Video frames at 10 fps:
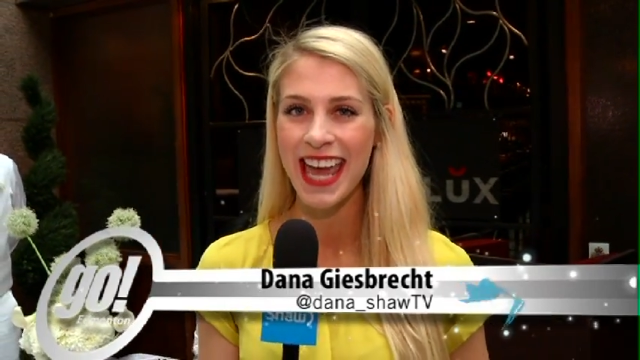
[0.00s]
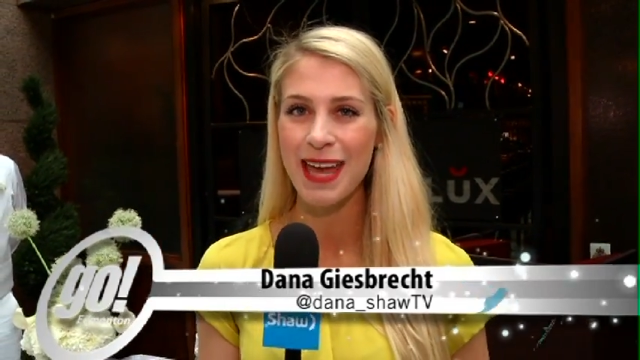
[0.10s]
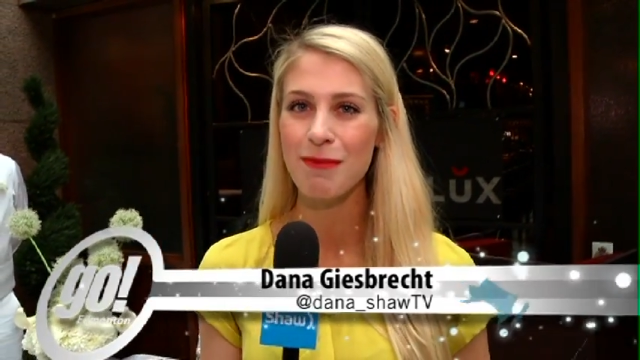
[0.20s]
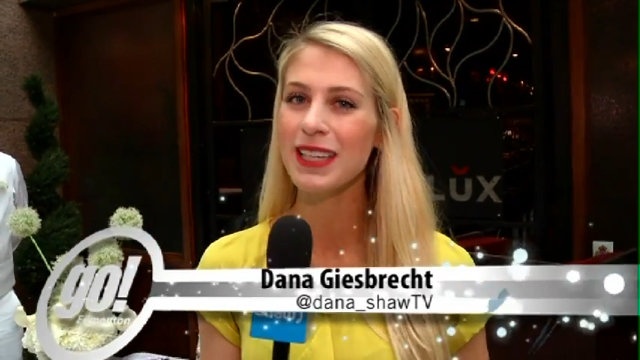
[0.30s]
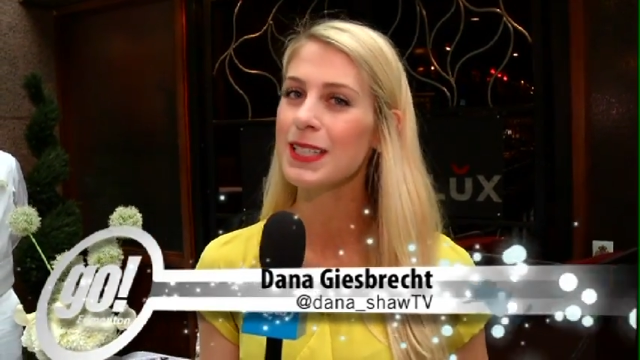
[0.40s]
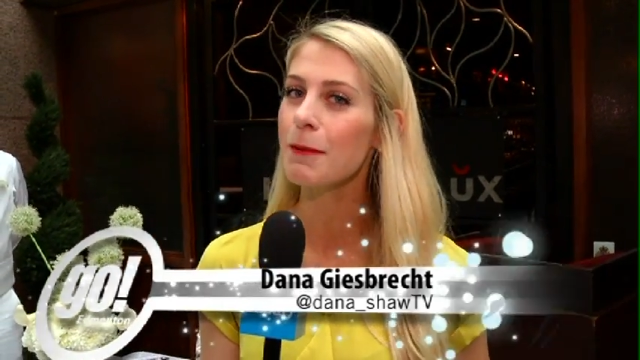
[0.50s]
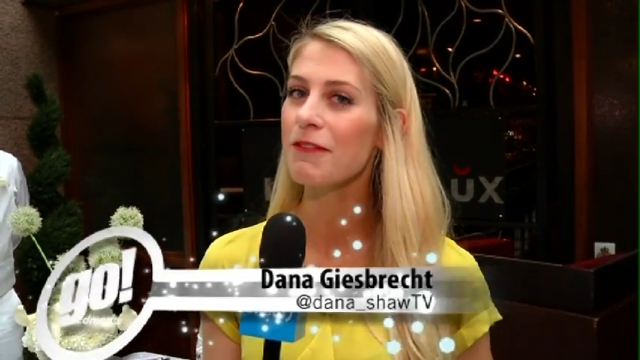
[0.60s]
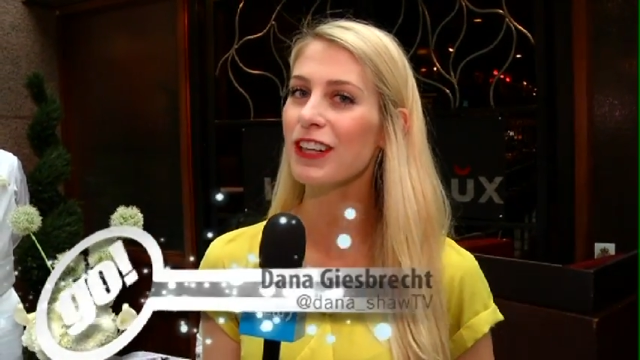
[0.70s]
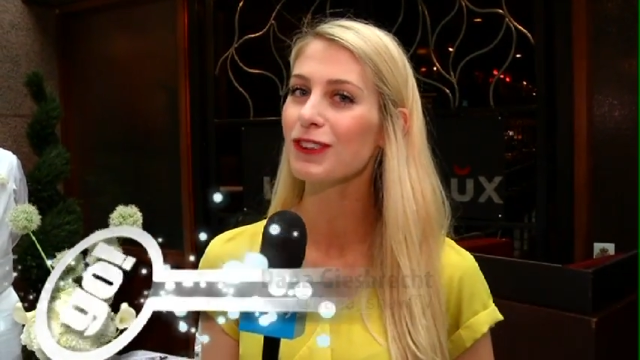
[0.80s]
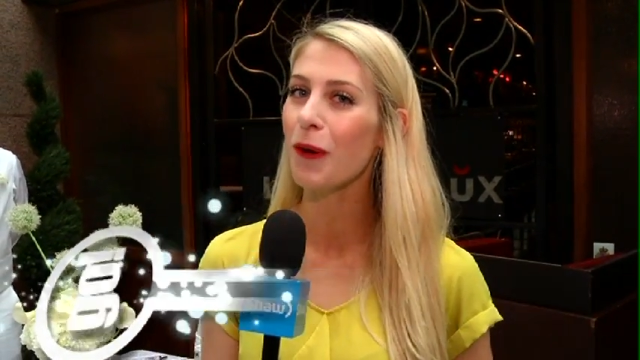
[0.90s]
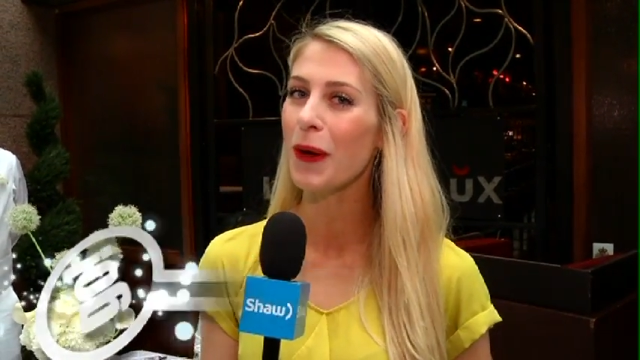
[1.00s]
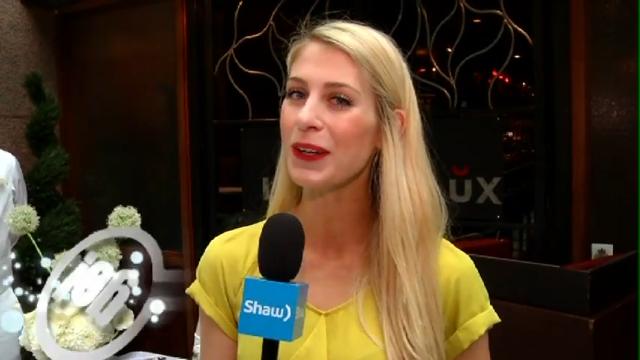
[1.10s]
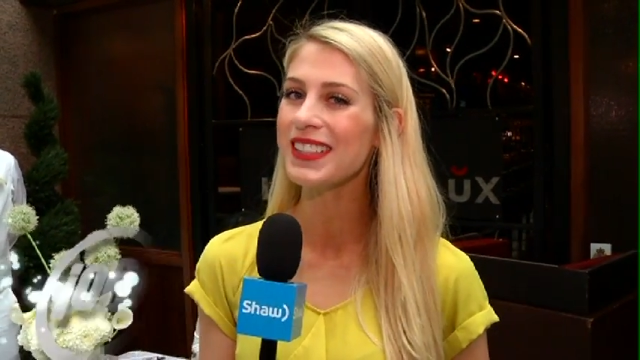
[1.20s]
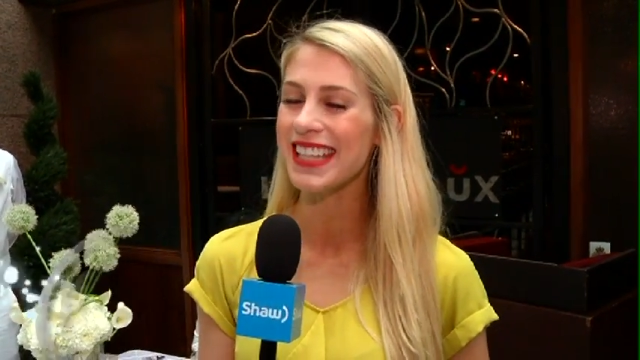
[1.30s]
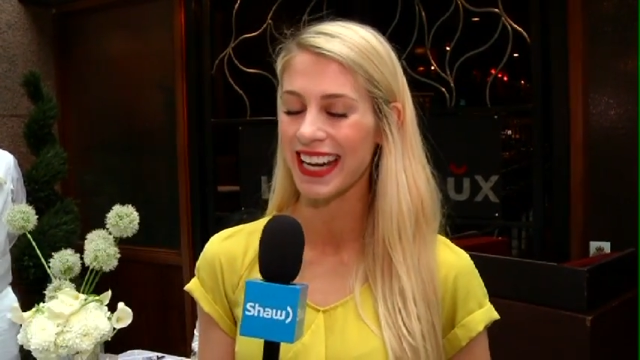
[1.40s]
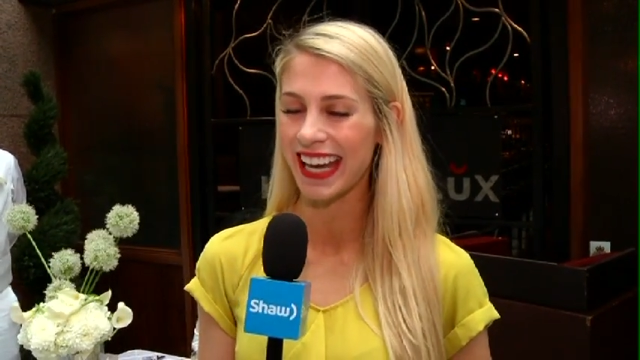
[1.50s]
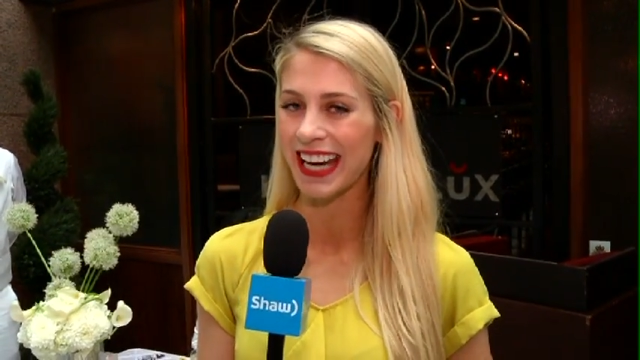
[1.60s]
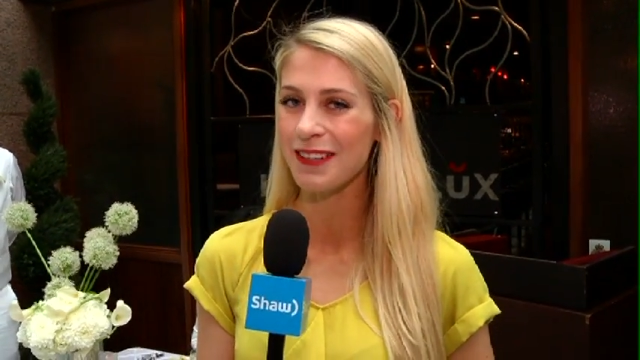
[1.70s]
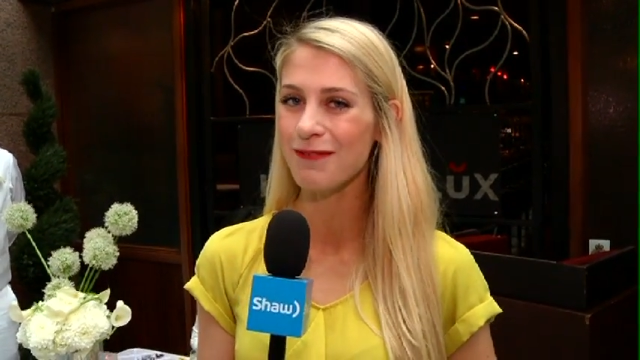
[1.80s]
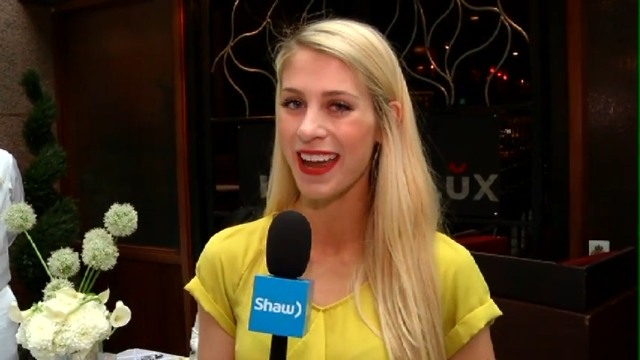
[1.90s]
and meet some of their loyal,
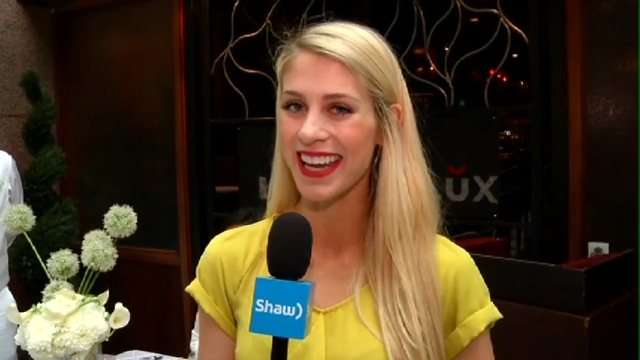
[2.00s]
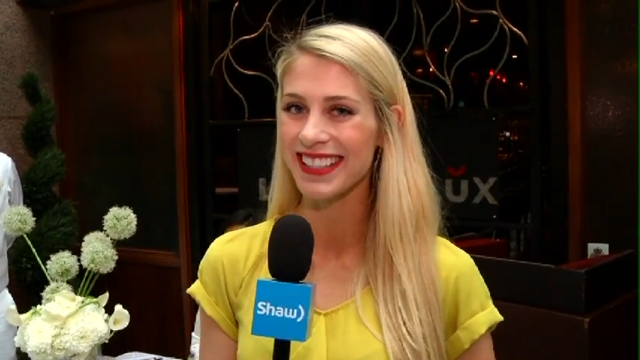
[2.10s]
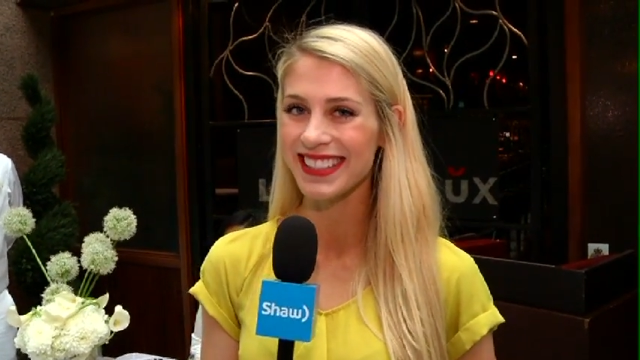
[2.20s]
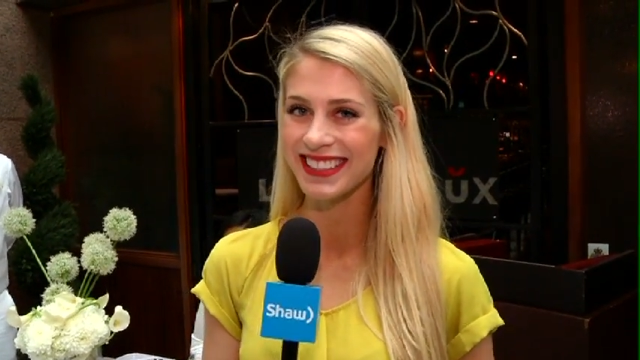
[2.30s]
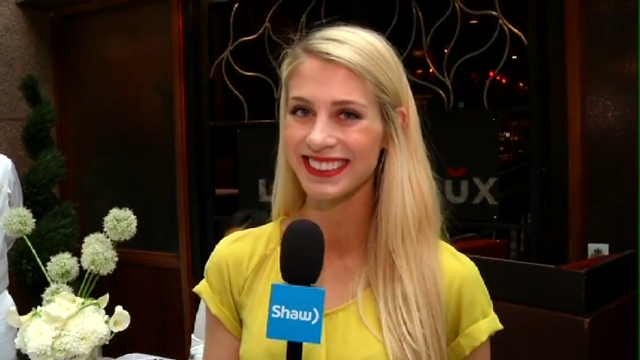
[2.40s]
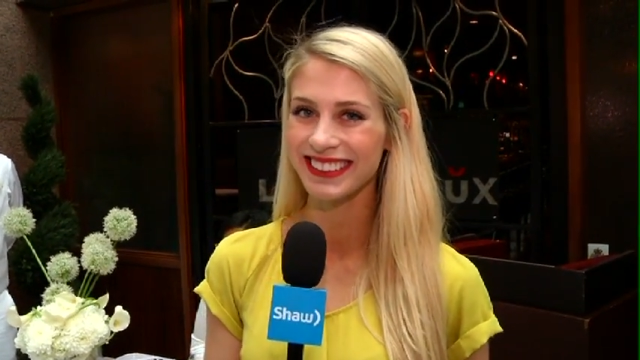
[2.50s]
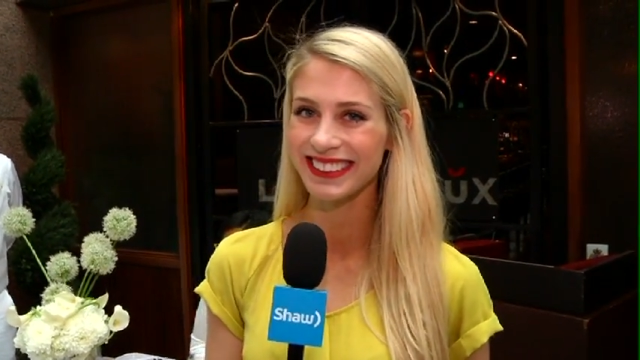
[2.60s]
dedicated fans.